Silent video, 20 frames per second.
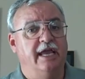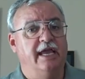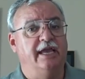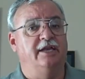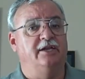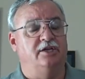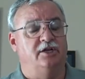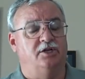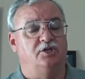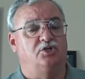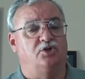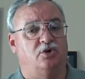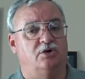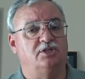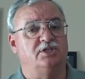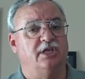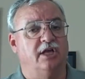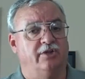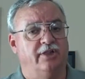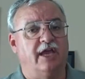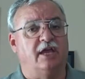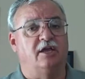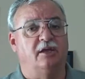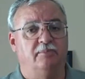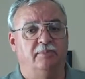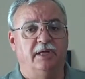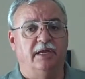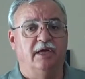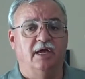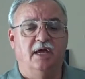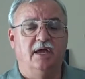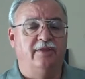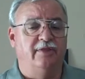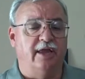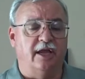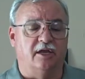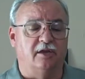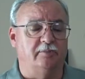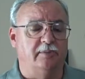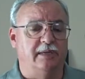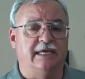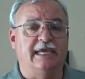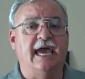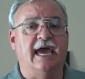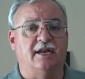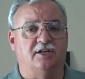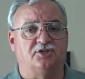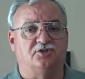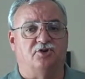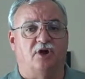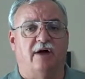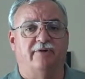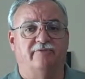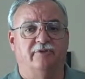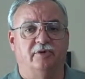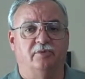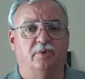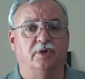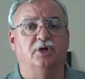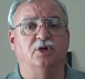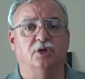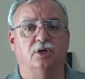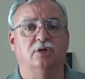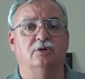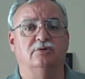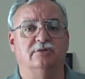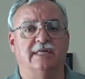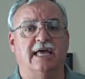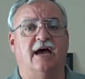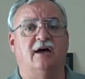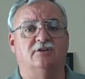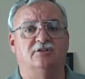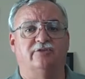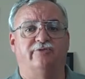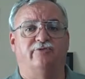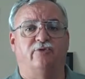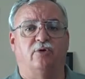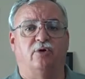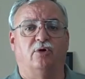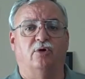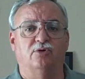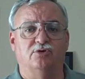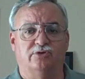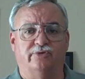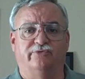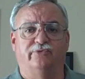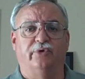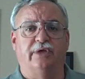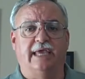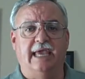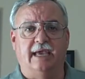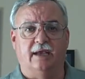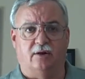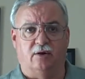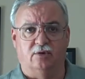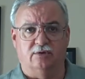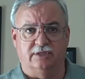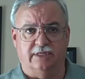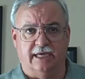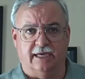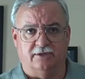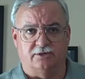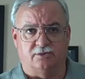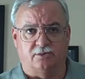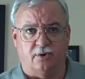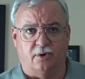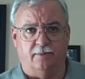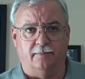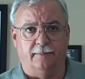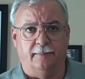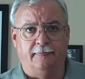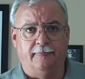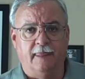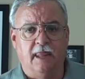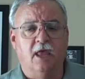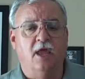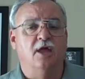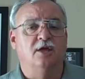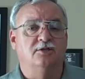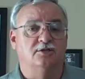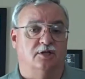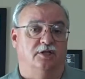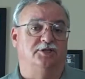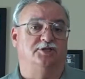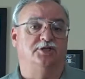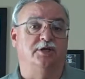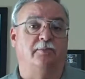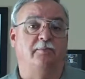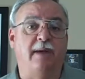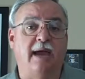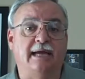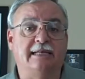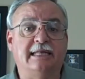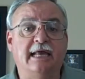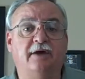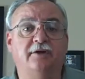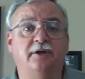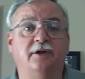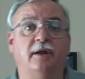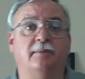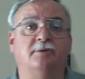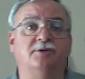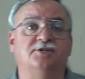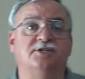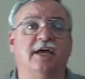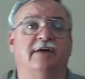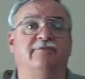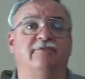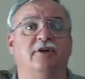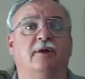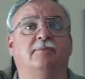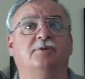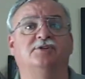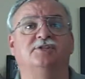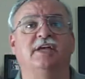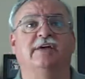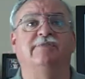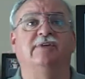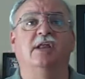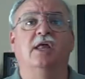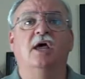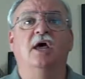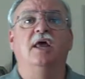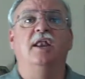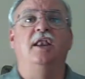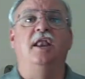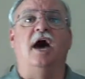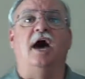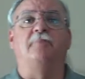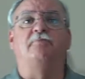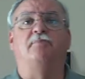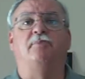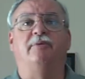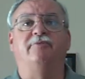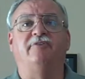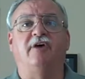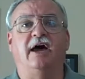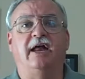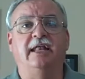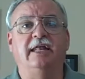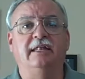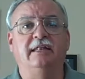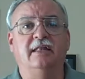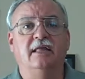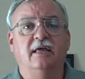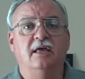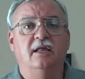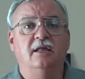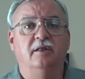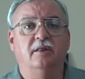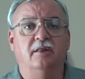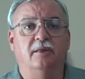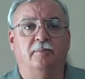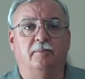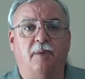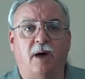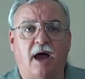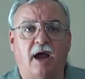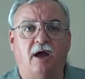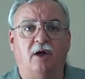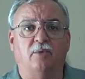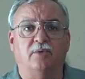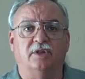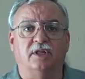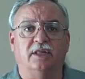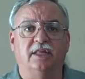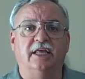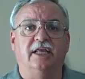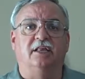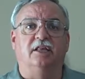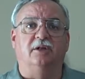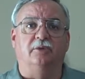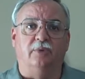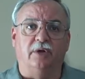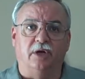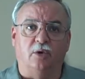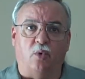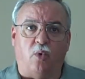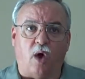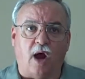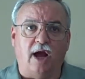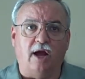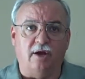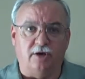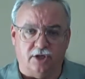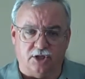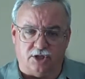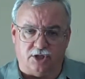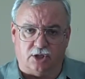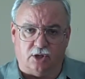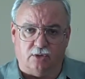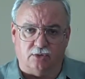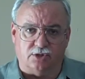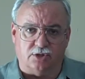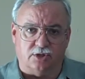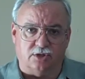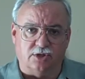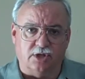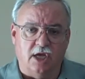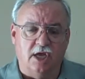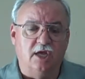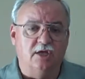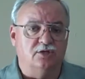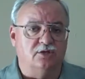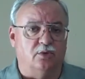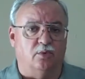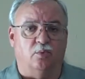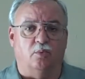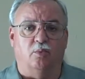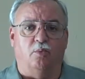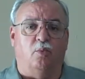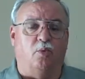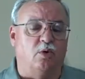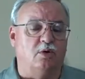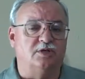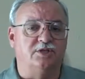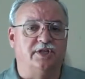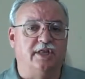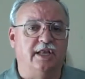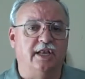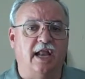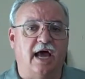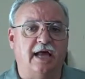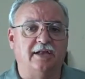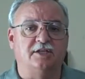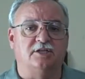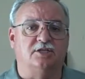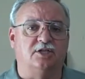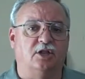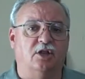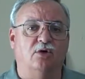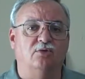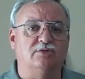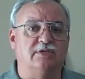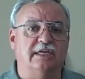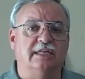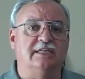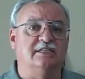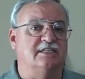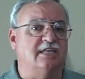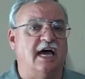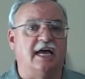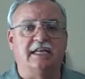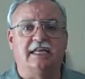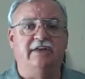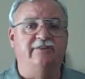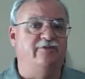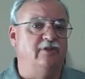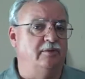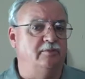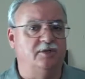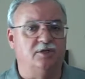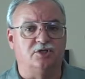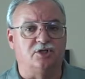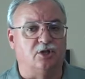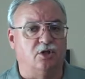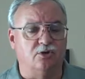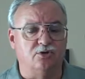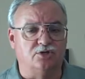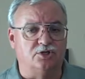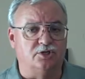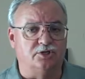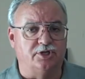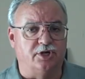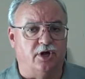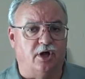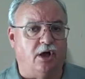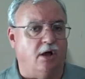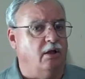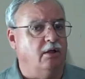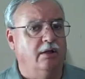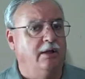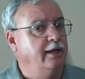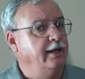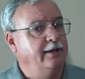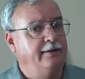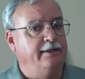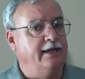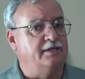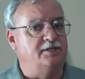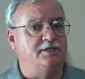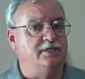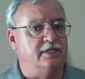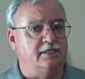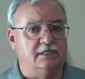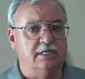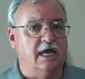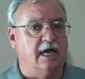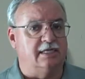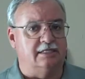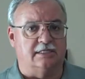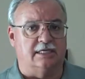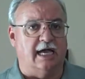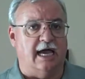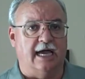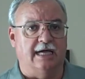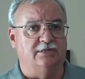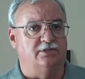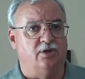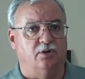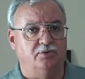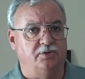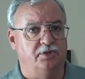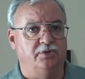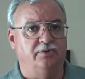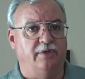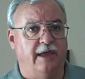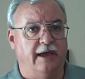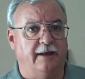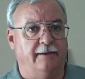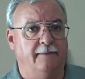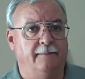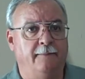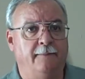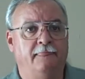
And in a short sale, that could be that could be catastrophic. We could lose the house to foreclosure if we can't close the escrow. So let's jump back down to number seven. Number seven, not providing the buyer with the legally required disclosures. So worse than not disclosing is not giving them disclosures at all. That's just nuts, guys. Don't do that.